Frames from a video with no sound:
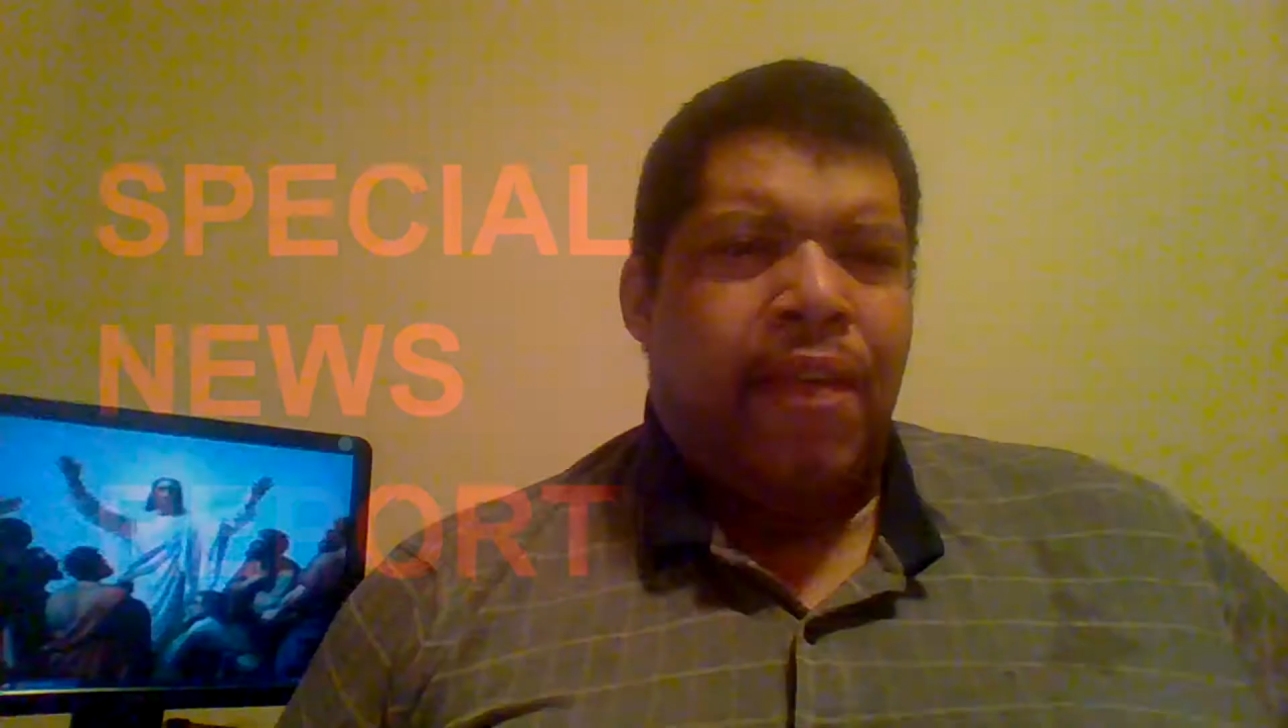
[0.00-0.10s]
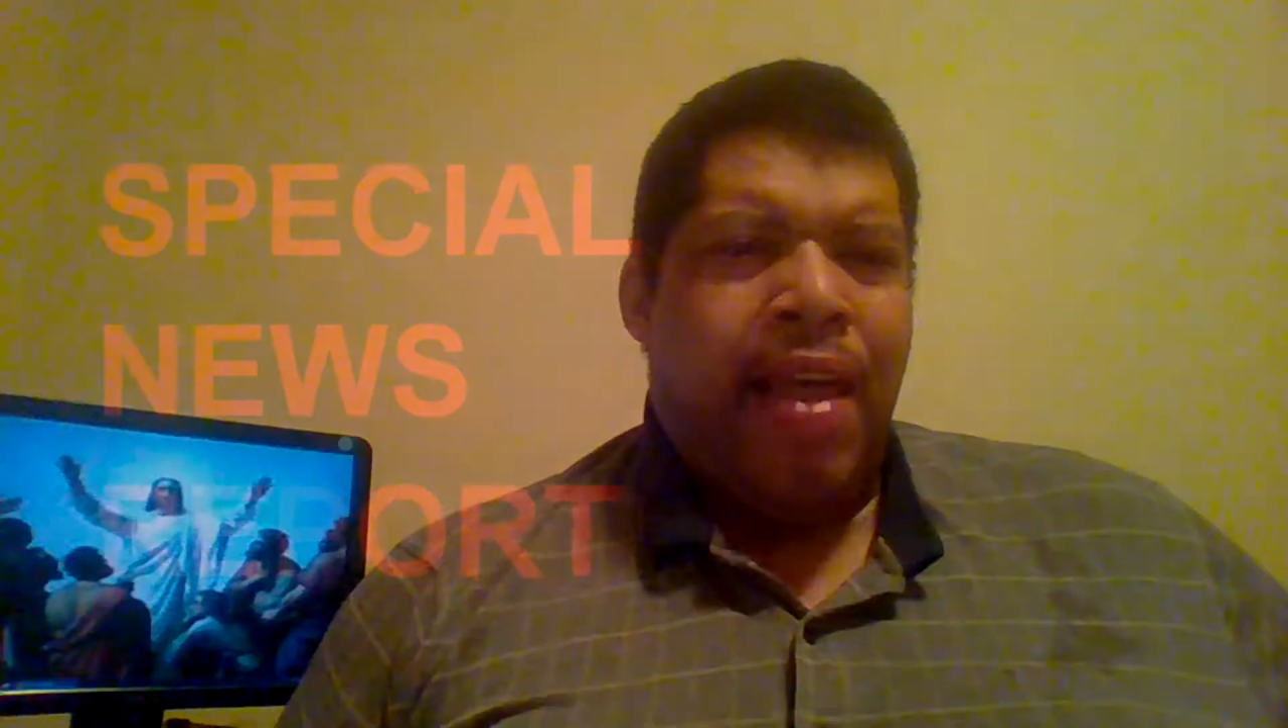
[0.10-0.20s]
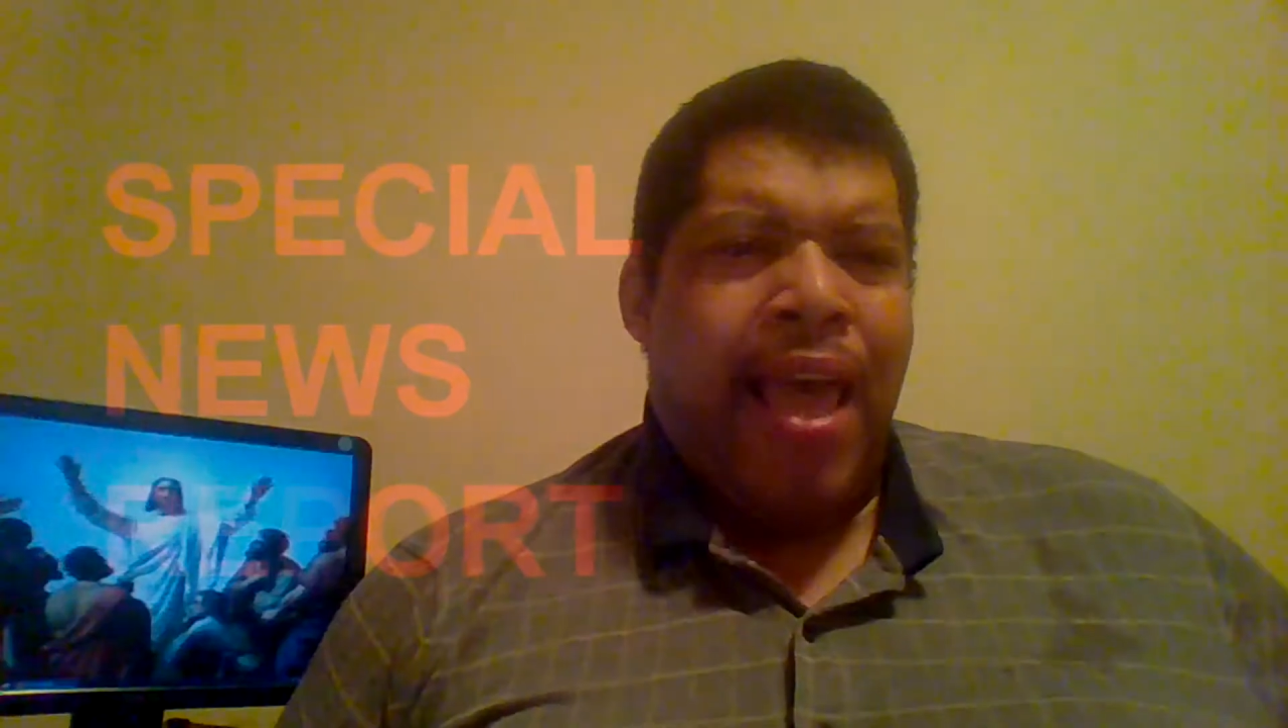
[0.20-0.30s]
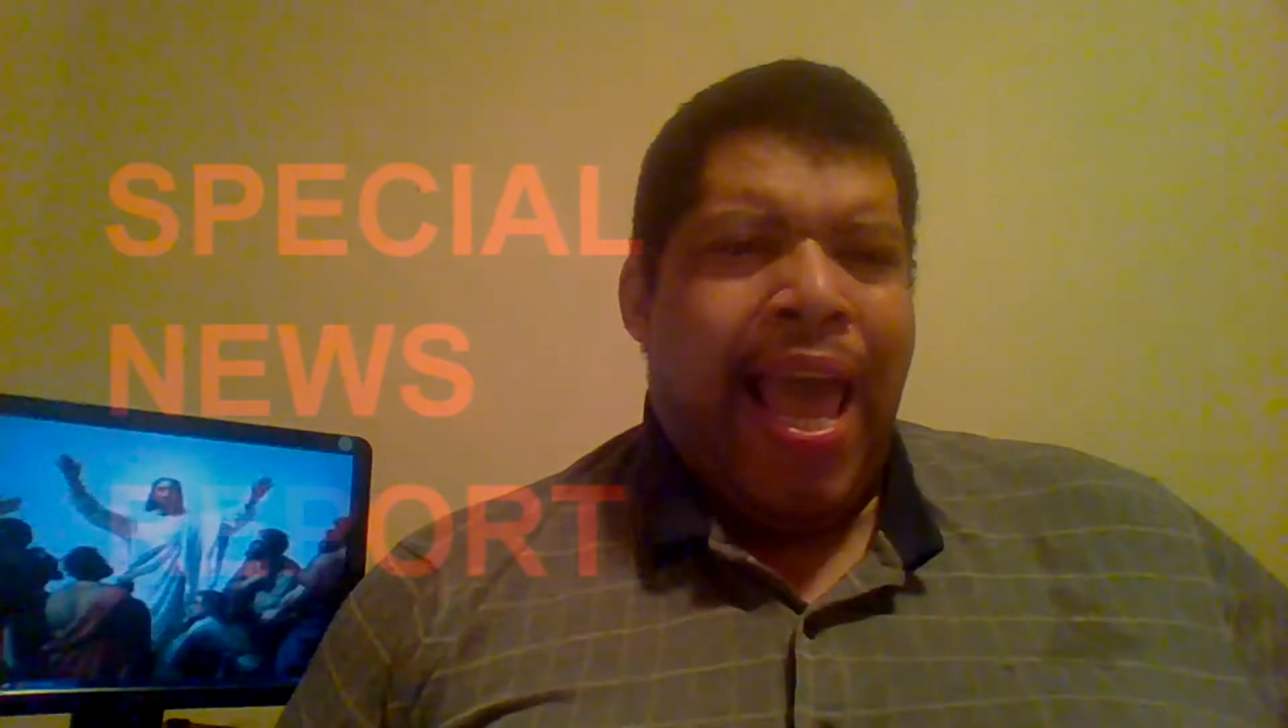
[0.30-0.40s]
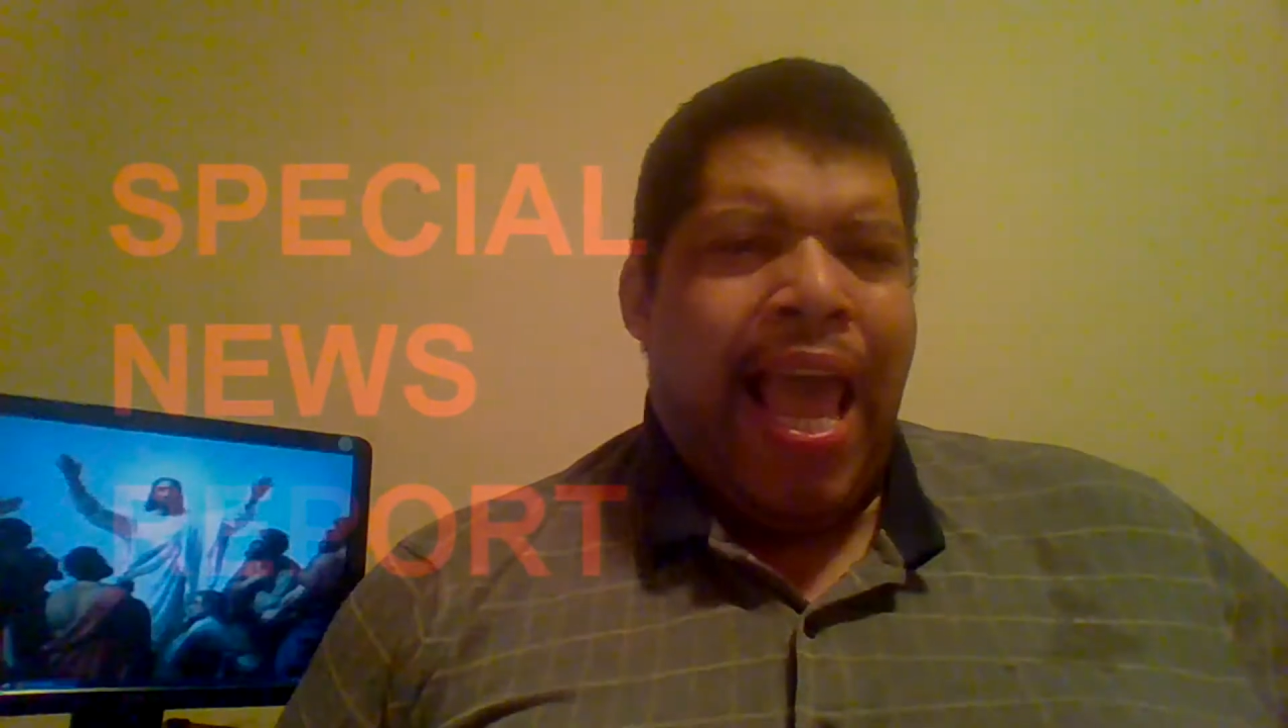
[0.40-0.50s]

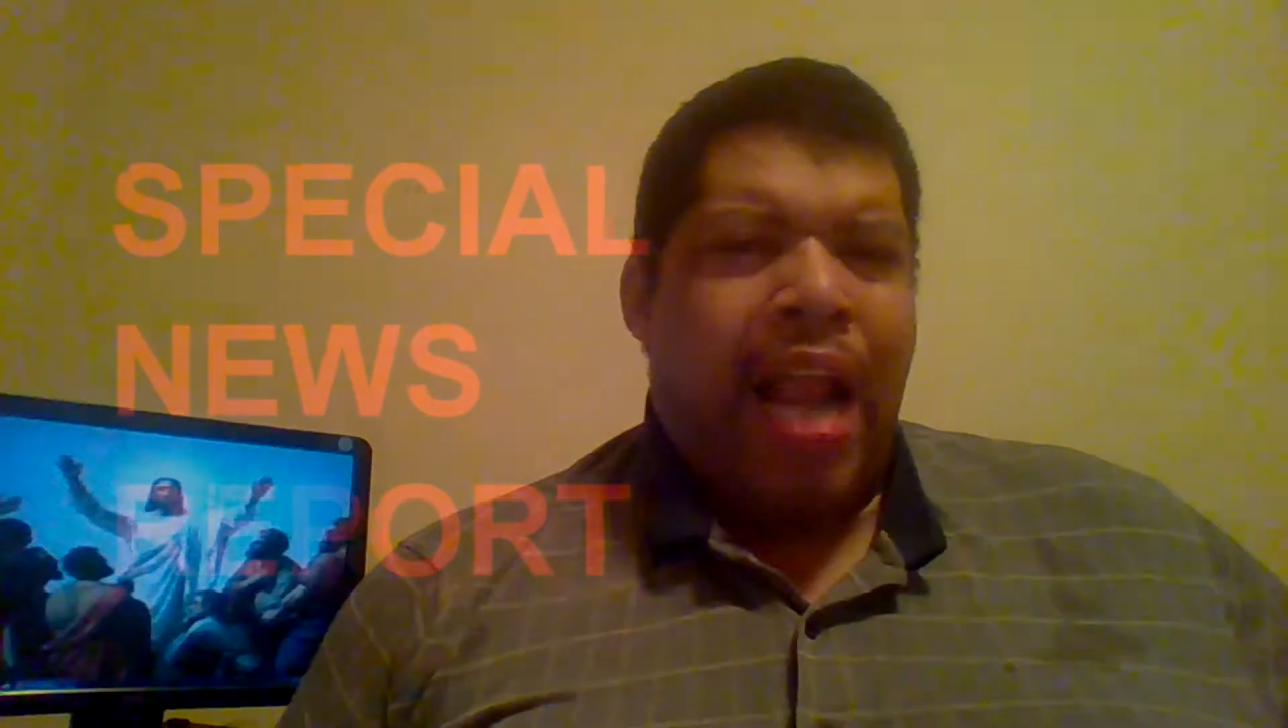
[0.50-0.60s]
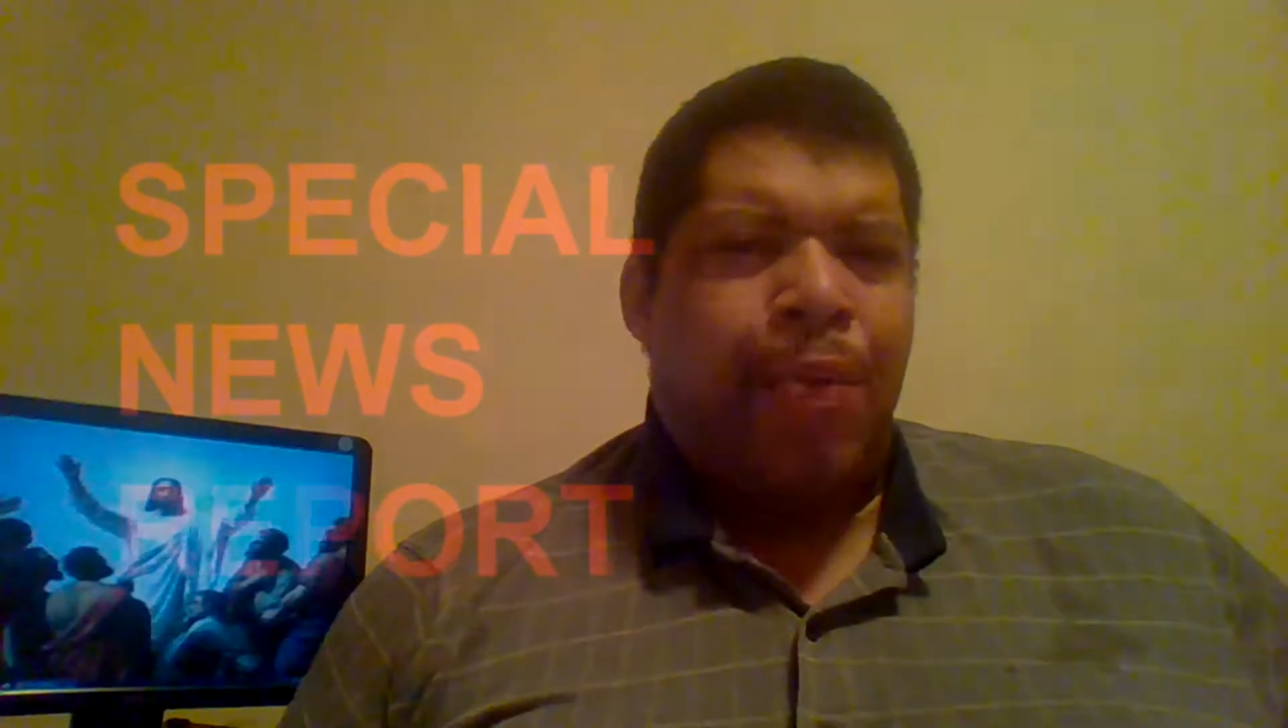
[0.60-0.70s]
and